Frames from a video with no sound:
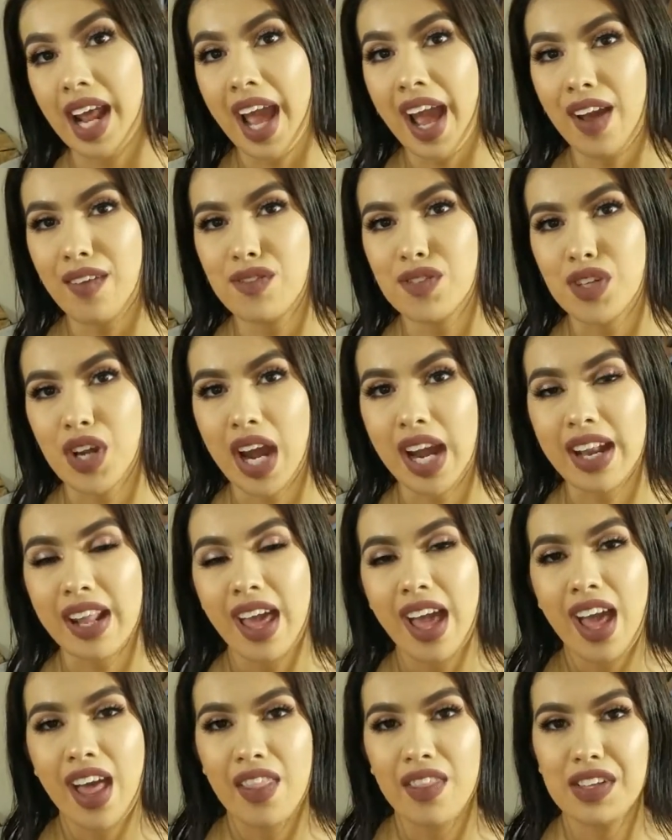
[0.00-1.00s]
have tried,
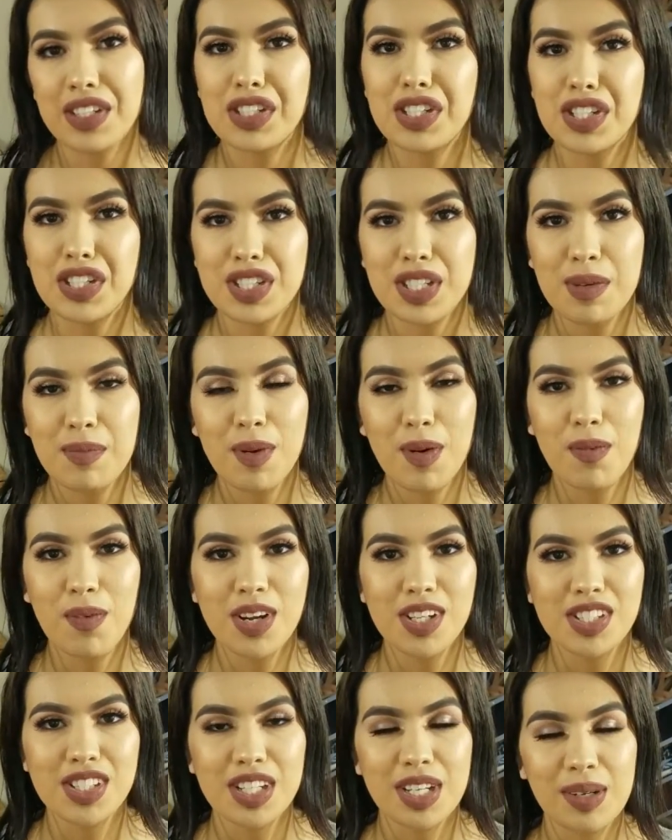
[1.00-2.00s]
then just keep on
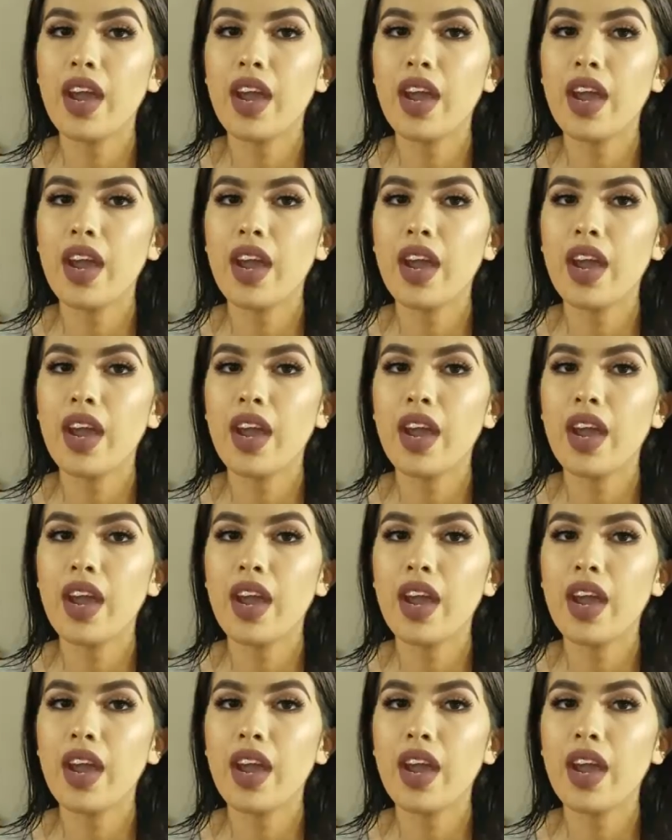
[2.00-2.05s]
watching.